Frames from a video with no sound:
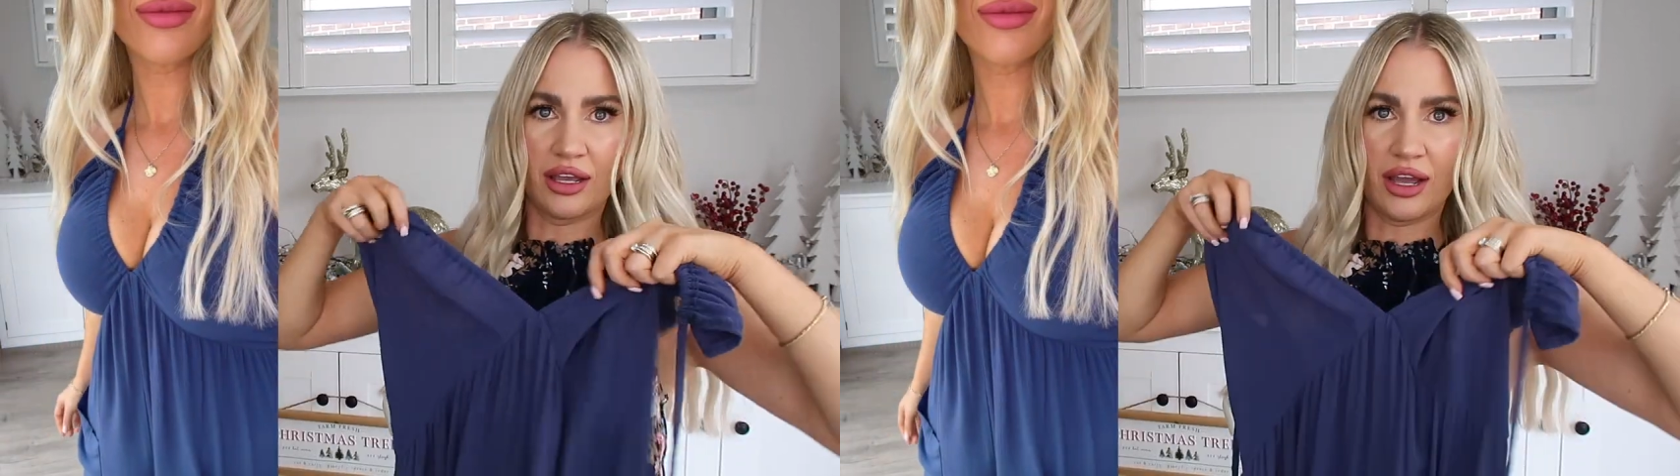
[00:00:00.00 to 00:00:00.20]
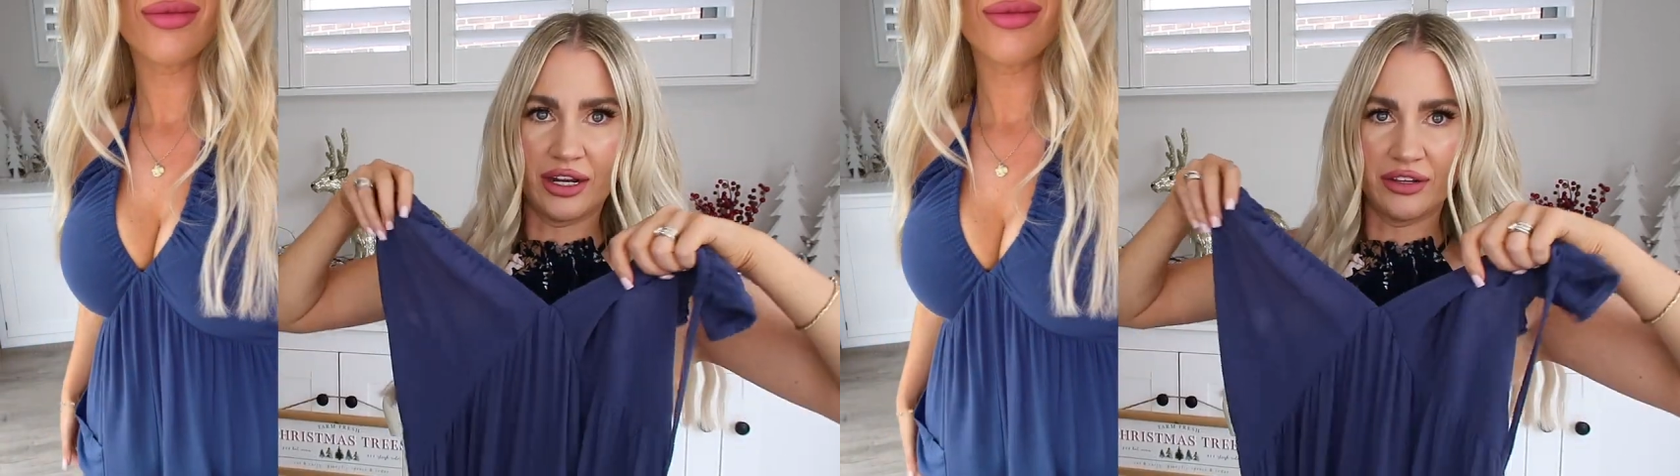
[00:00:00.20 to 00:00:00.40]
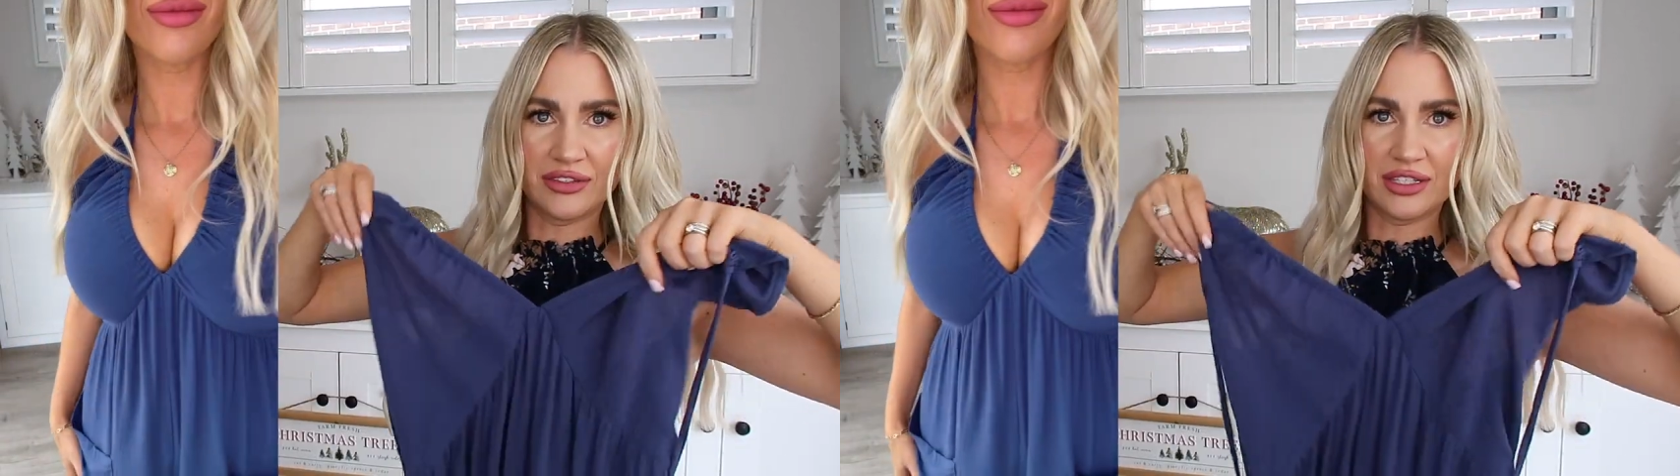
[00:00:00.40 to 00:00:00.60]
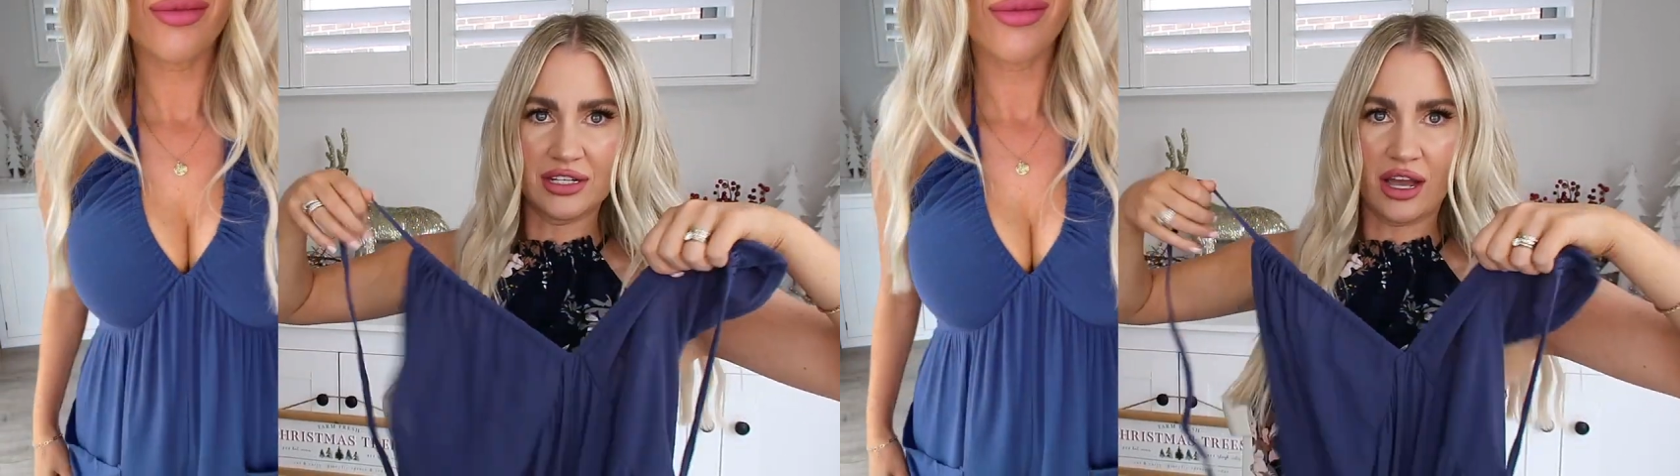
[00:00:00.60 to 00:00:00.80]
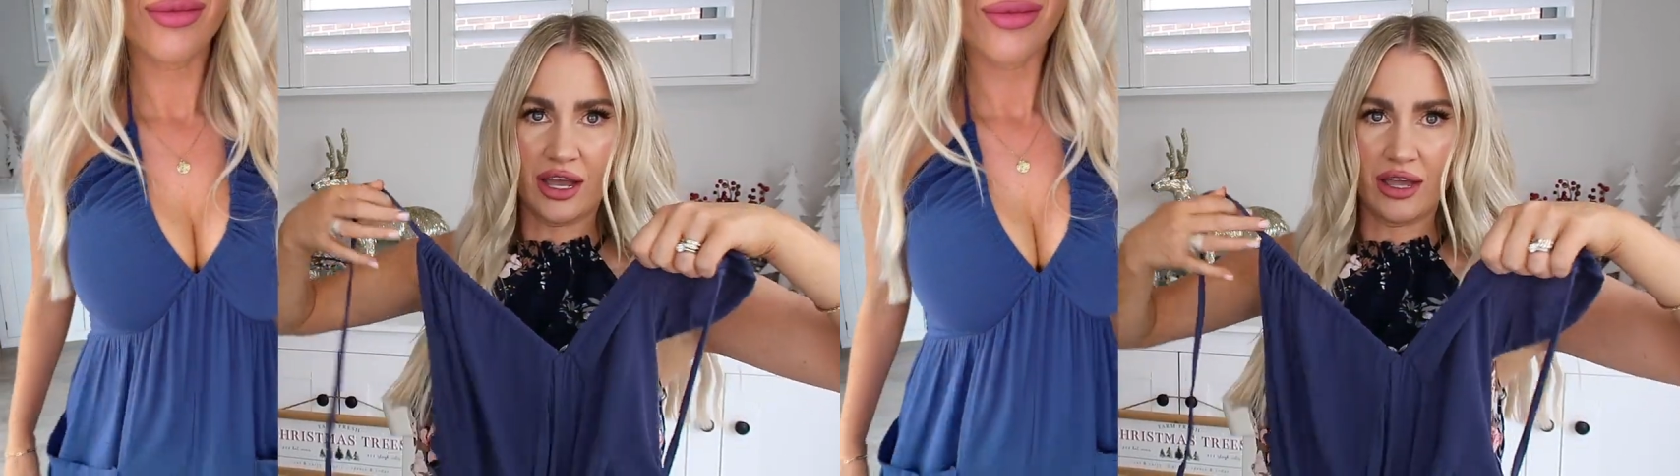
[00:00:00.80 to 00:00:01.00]
kind of
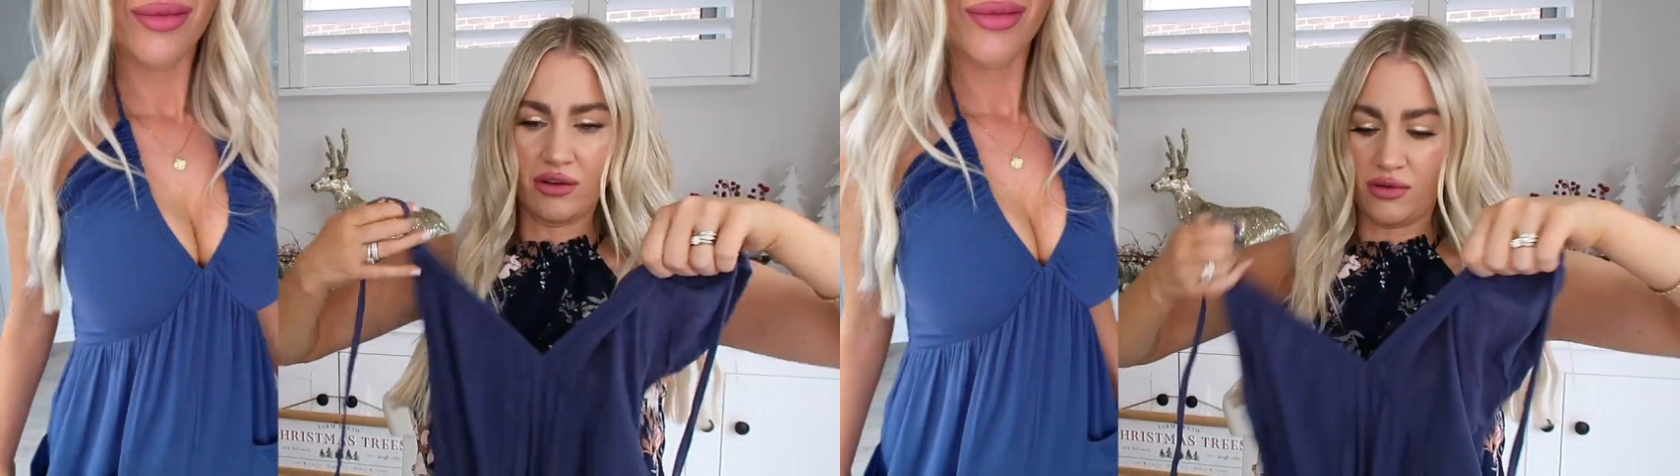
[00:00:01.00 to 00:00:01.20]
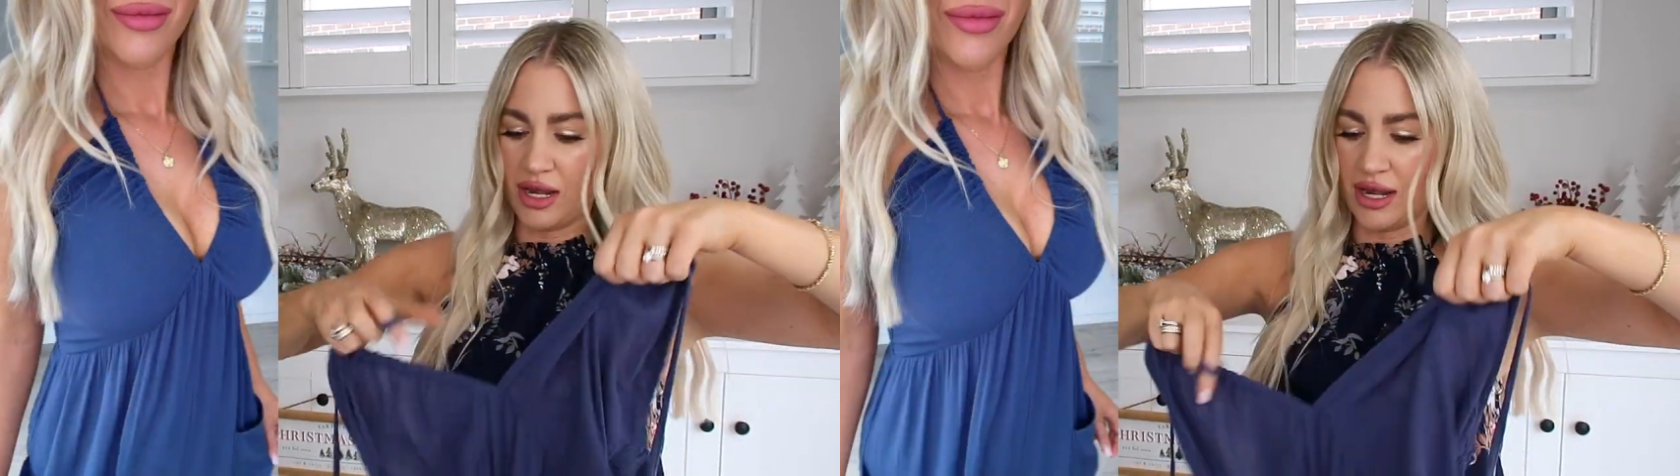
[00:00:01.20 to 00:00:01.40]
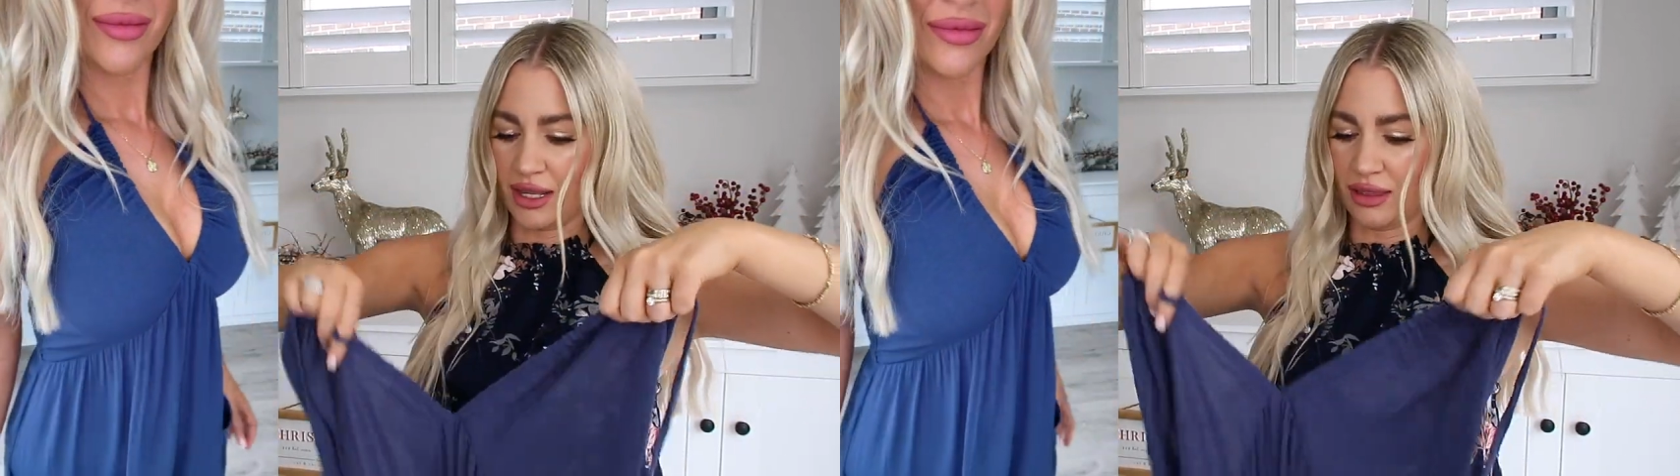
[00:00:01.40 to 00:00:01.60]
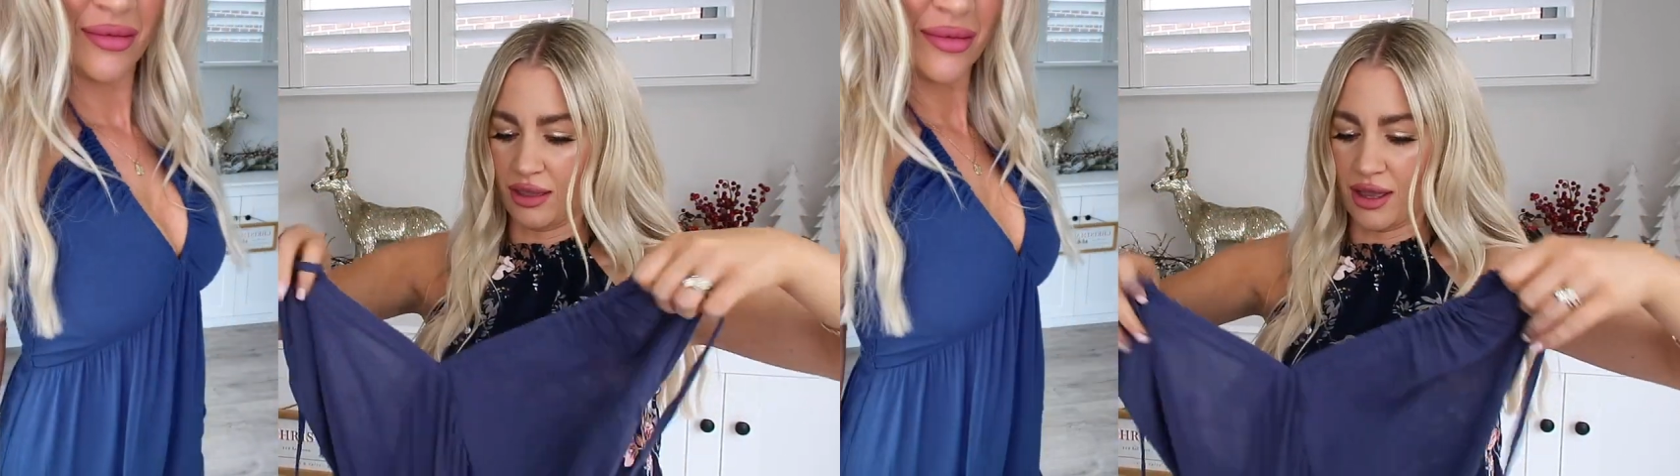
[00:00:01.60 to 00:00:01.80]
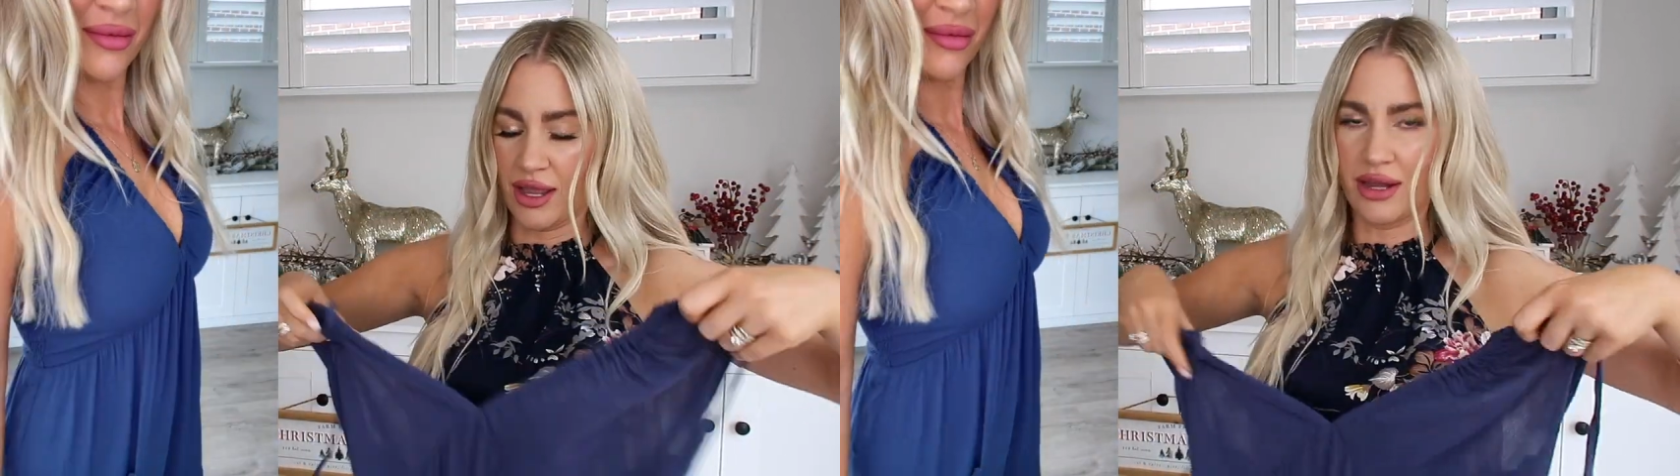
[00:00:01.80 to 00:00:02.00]
style
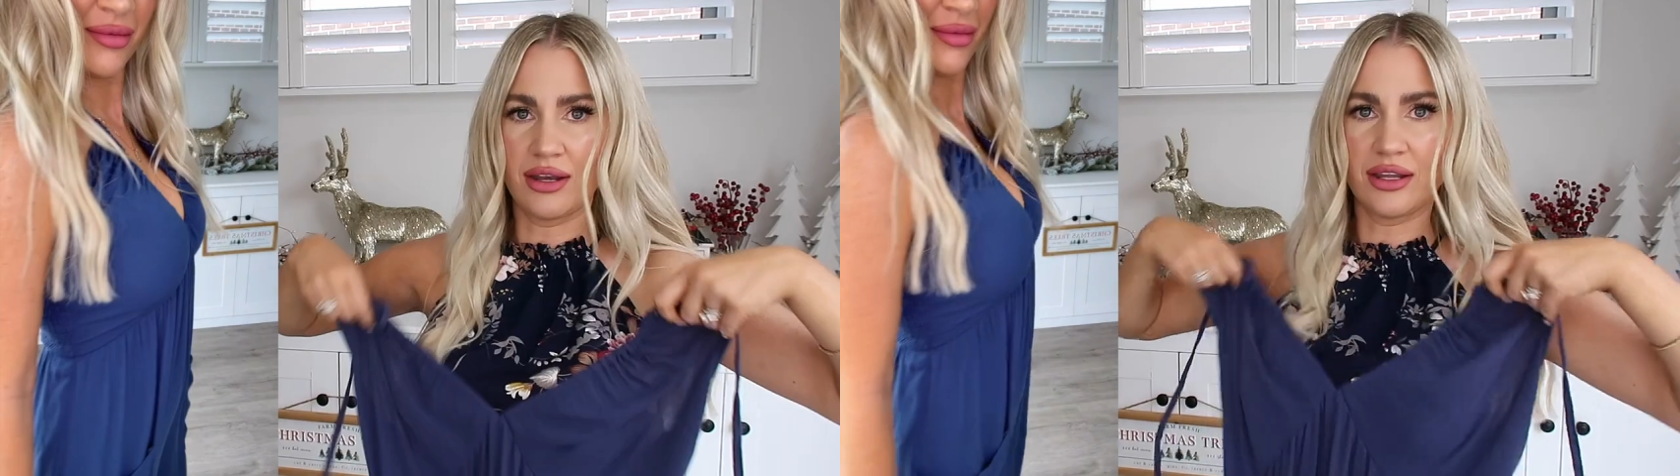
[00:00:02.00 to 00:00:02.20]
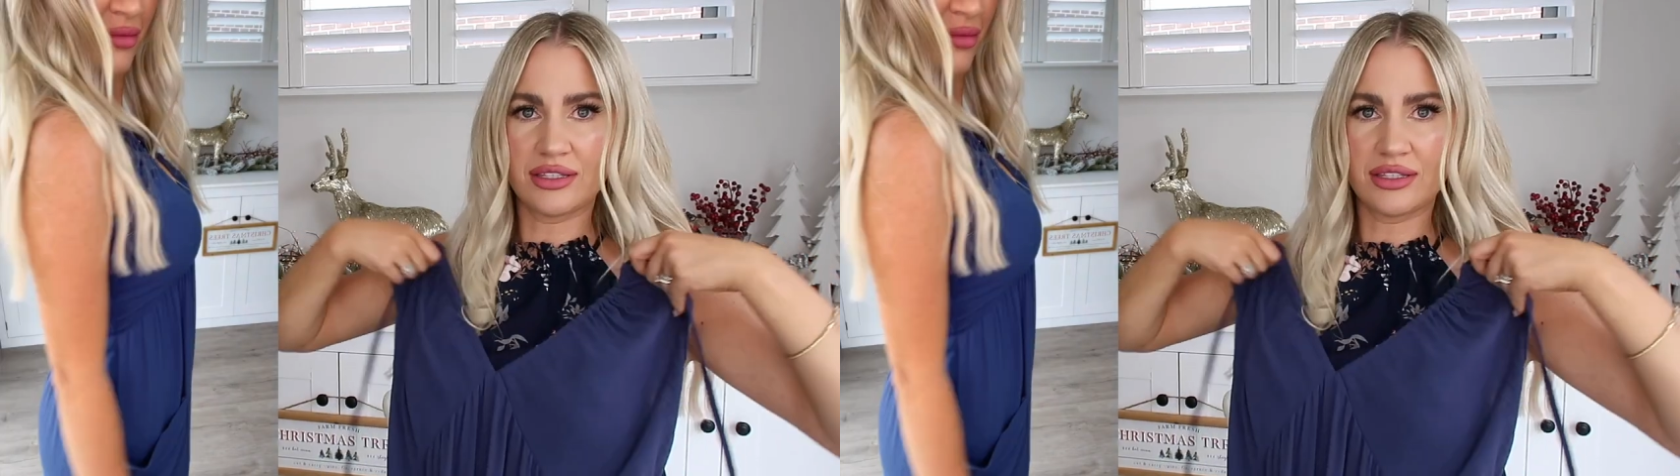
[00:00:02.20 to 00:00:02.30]
neckline,